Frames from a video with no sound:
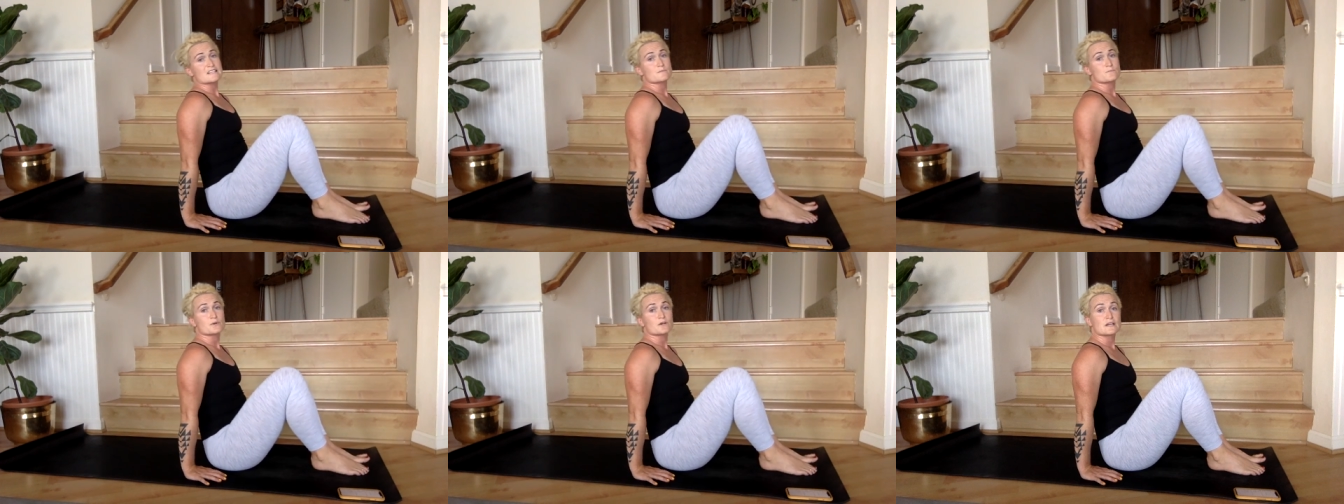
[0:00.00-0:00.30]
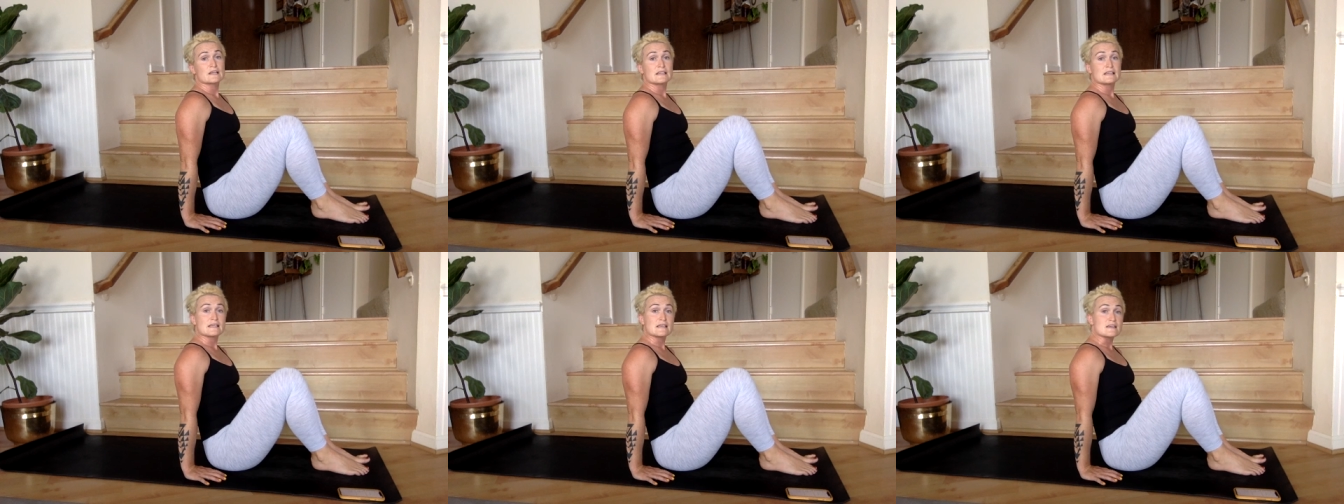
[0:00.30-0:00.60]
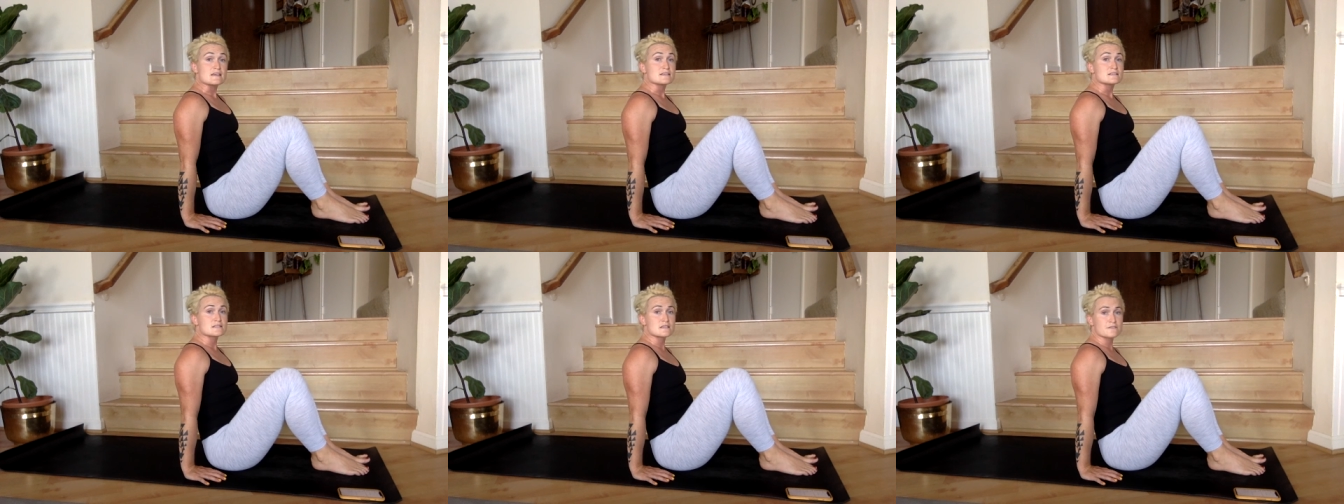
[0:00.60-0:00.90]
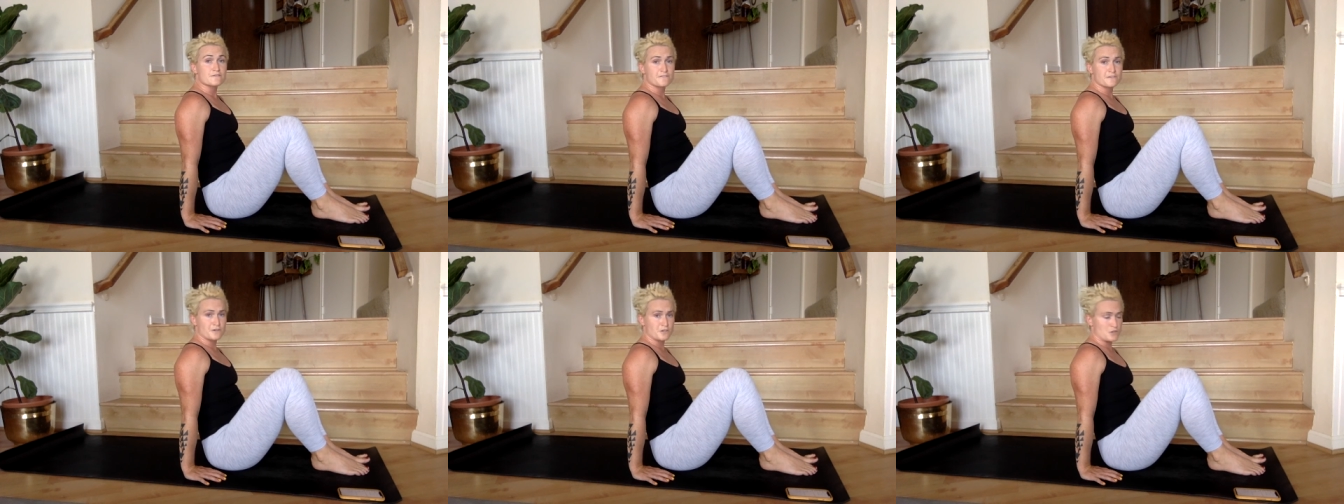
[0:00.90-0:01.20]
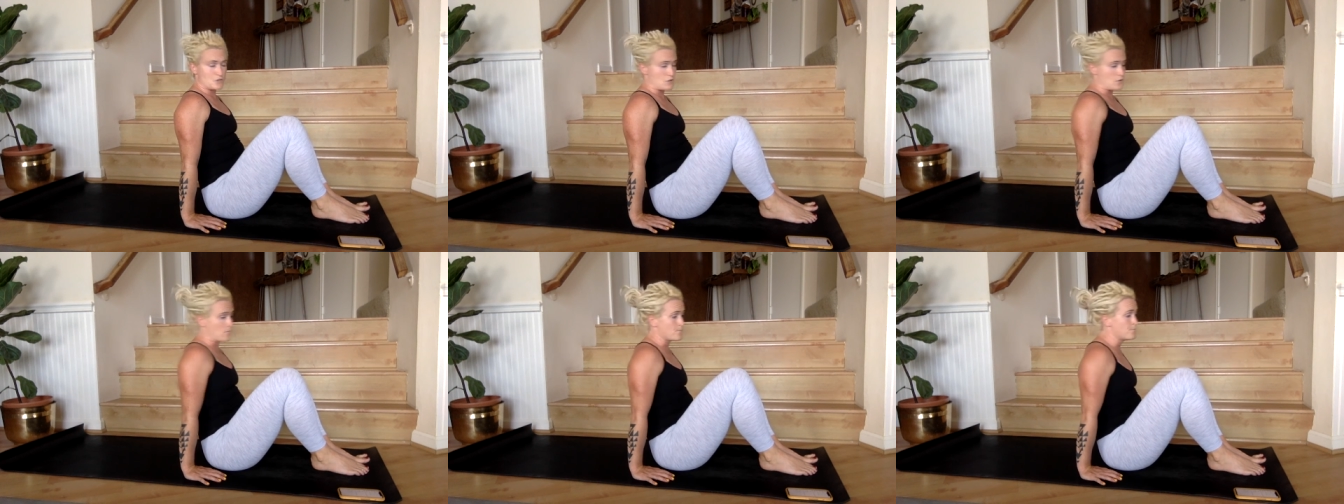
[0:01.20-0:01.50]
If that's pretty
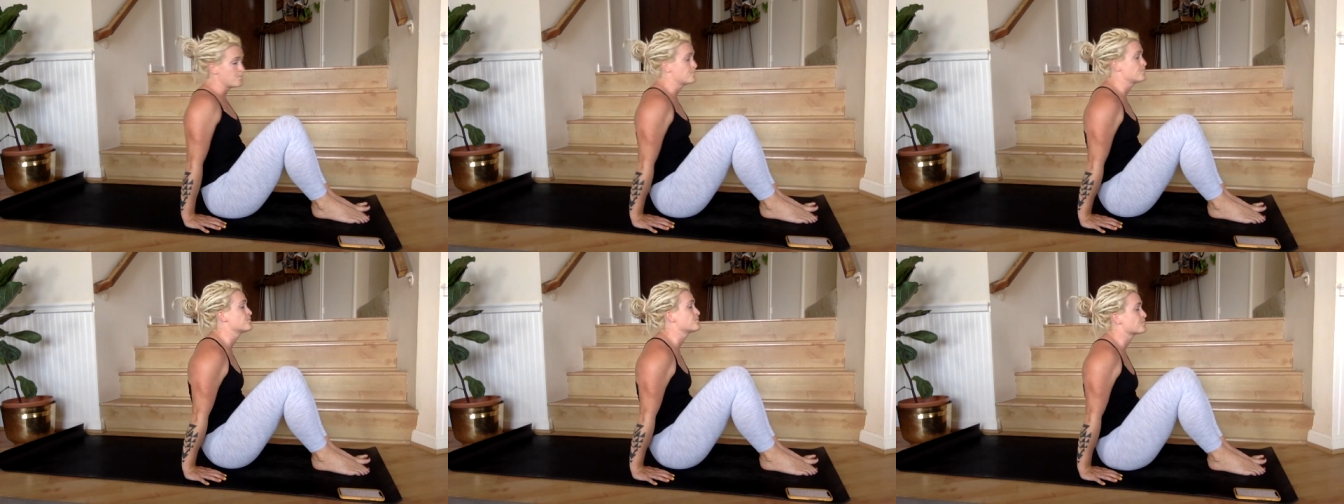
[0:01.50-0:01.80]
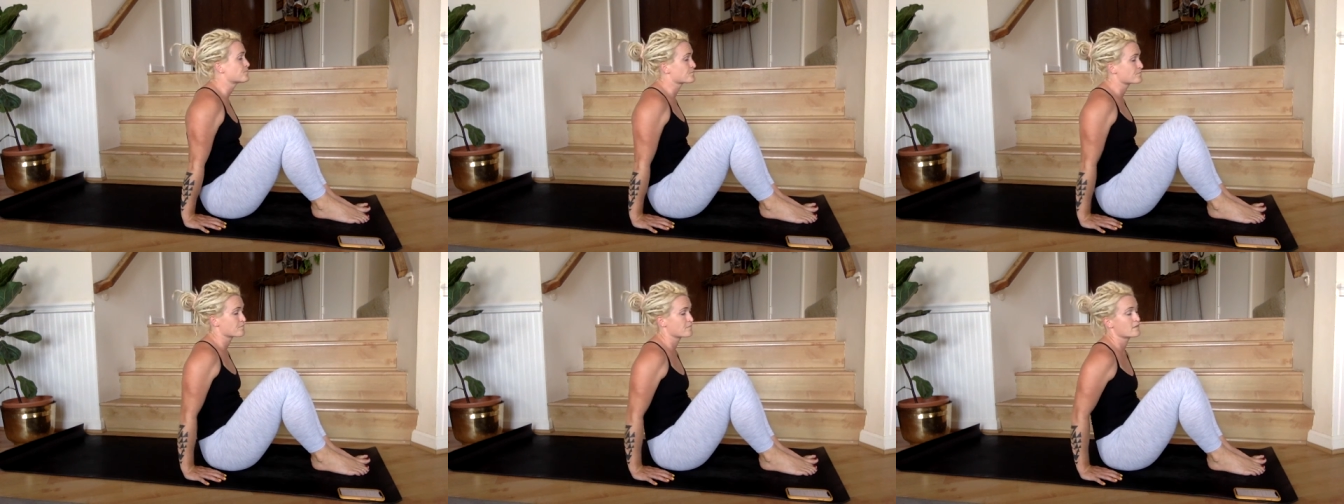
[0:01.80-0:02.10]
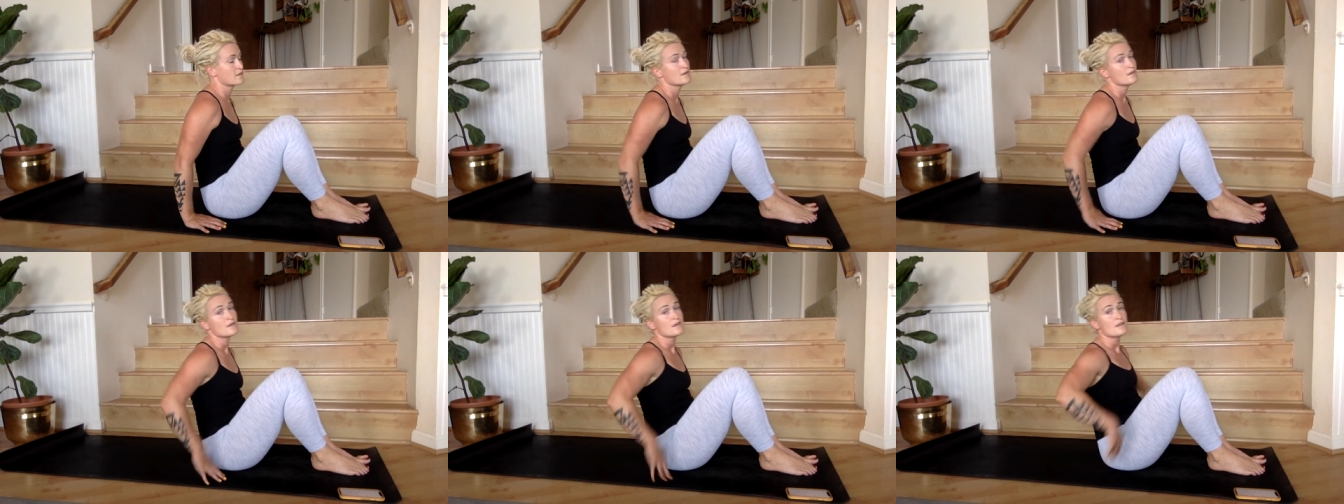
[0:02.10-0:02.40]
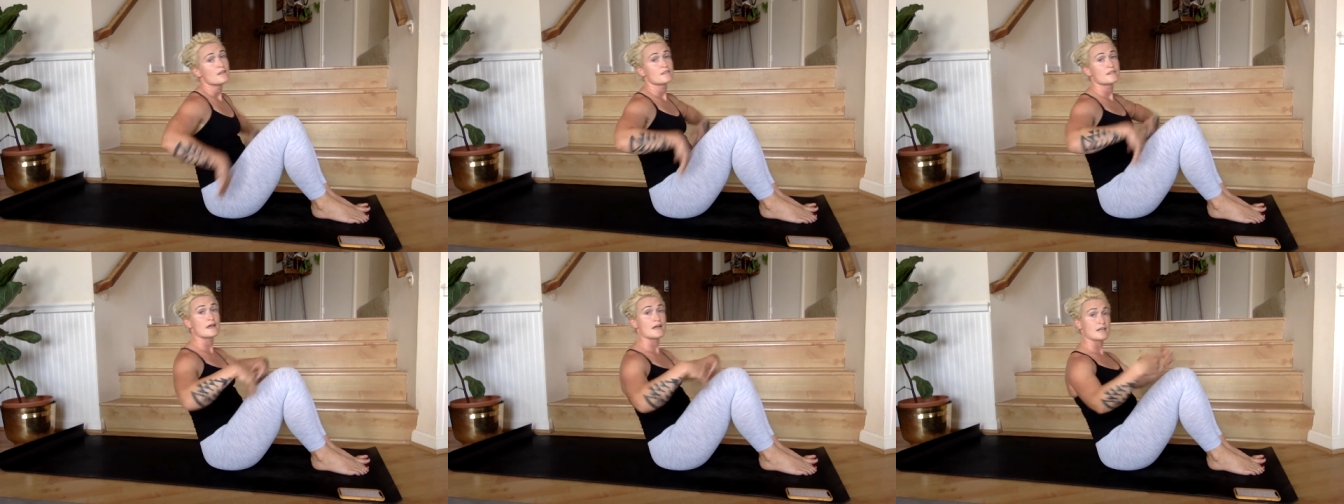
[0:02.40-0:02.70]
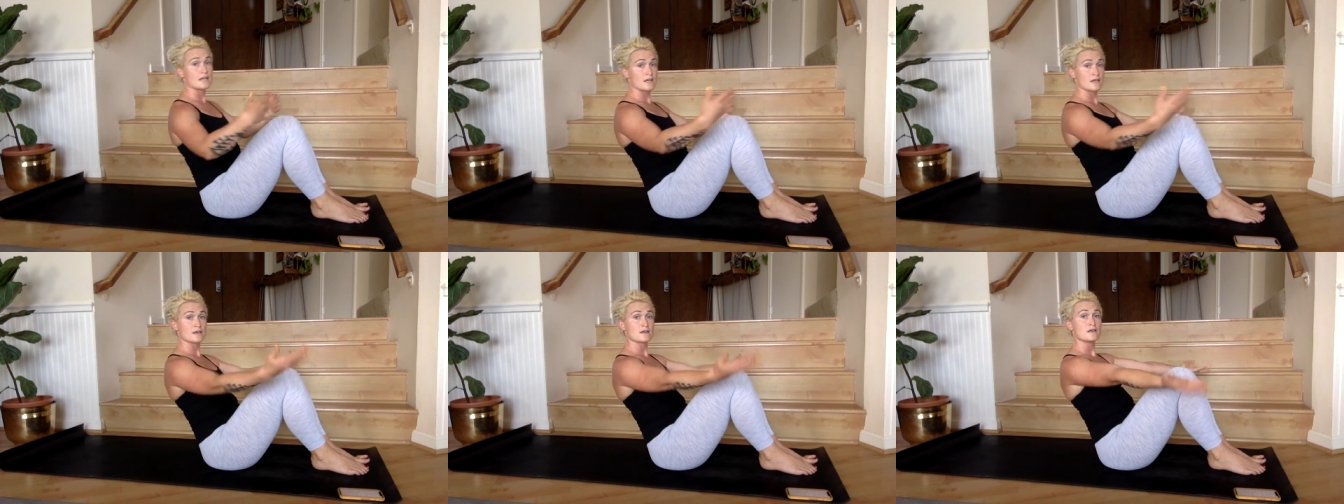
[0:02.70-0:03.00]
easy for you,
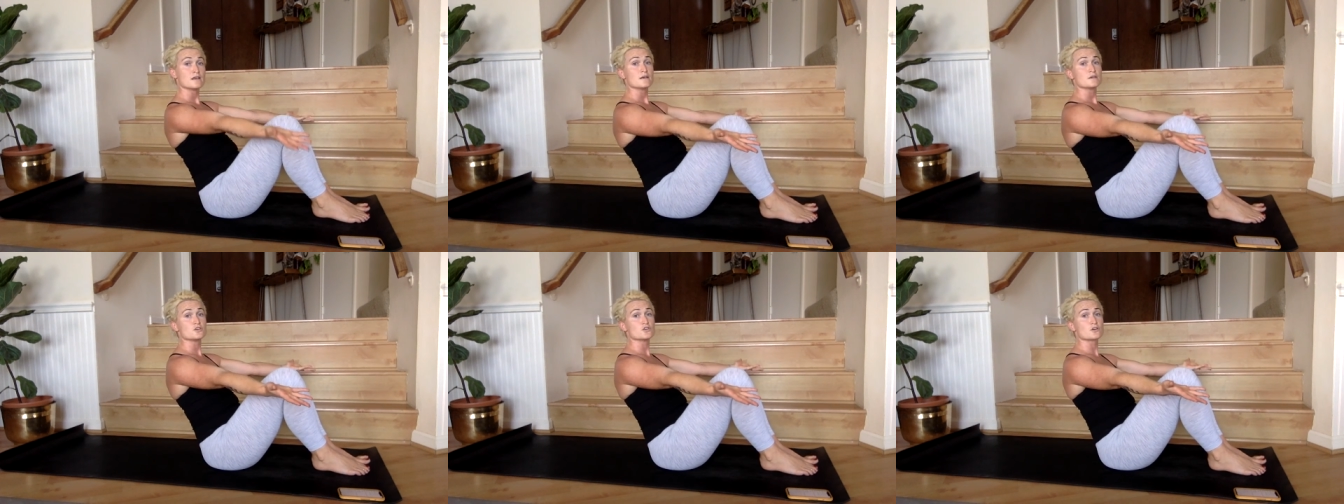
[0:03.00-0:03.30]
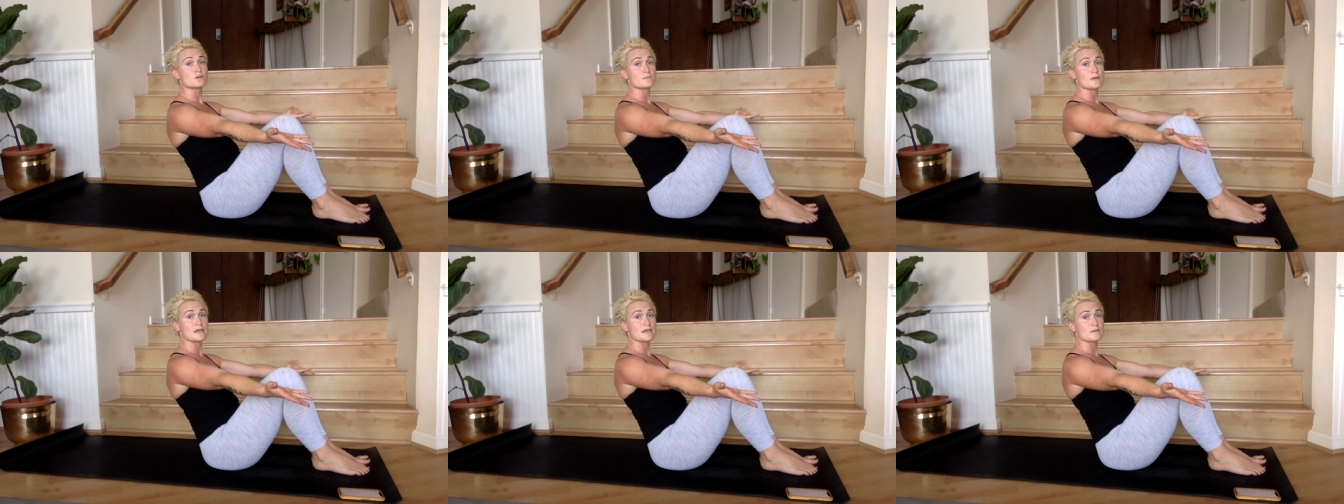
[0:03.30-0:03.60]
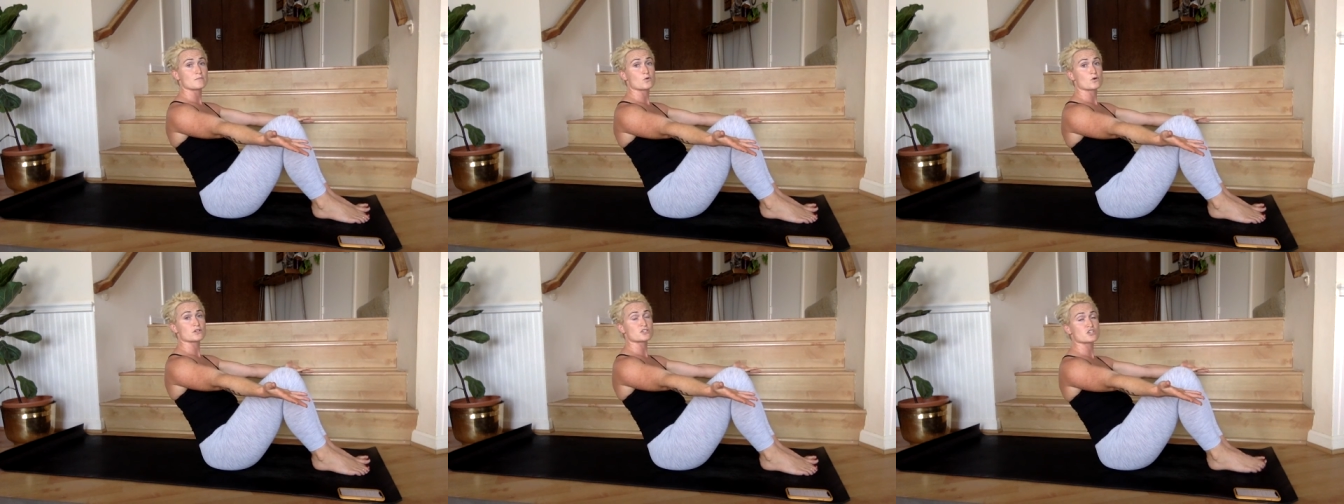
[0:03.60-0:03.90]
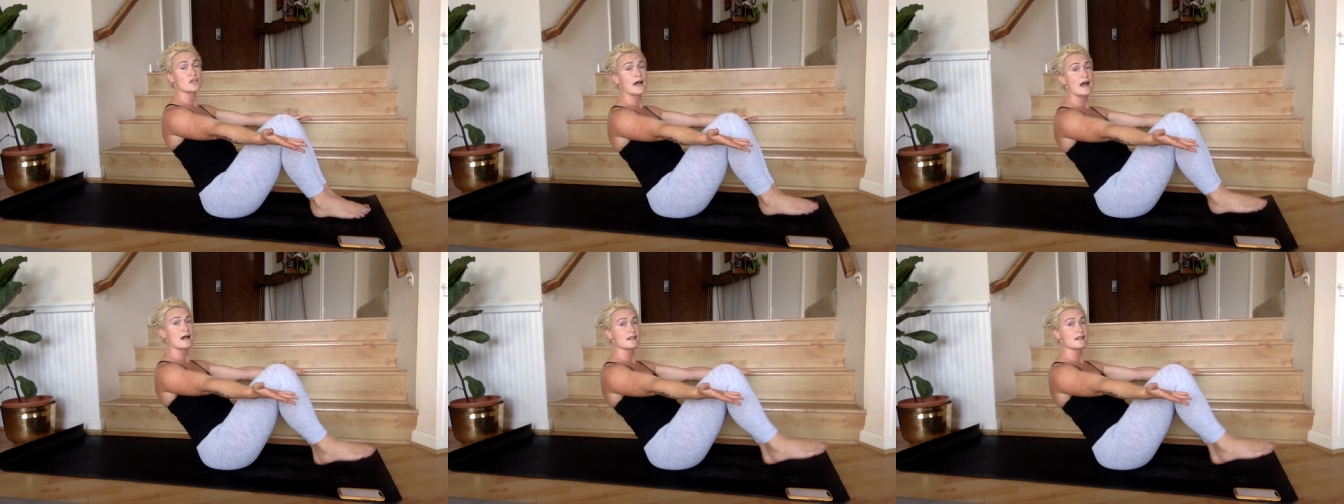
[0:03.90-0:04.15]
then you can make it